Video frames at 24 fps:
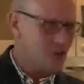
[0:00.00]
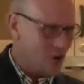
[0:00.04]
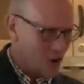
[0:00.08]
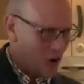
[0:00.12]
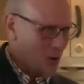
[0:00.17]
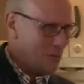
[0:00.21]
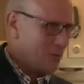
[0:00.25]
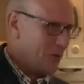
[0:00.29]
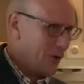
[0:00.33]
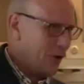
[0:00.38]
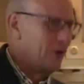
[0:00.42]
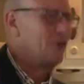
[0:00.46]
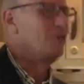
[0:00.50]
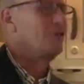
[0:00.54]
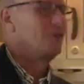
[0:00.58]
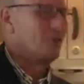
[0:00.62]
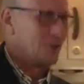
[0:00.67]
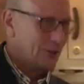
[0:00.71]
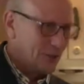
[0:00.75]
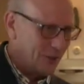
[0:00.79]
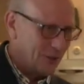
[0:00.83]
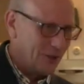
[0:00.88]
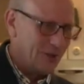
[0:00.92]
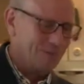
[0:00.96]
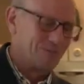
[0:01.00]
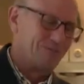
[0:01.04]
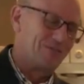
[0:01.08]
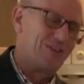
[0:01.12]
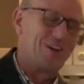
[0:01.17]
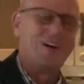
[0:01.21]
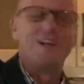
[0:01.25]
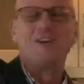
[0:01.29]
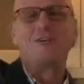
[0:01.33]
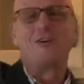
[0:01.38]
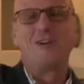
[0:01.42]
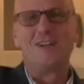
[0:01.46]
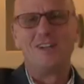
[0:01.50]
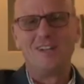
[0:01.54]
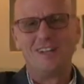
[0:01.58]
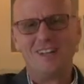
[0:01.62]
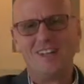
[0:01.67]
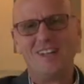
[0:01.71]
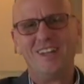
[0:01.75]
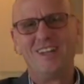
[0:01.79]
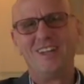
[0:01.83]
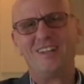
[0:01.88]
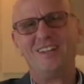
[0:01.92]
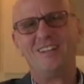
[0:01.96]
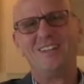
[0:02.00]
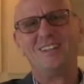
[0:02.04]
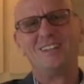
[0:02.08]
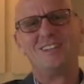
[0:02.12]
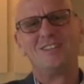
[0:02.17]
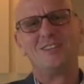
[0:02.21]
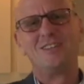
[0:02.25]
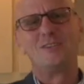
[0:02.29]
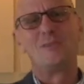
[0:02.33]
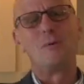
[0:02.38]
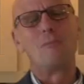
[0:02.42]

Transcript: noble to cure. But anyway,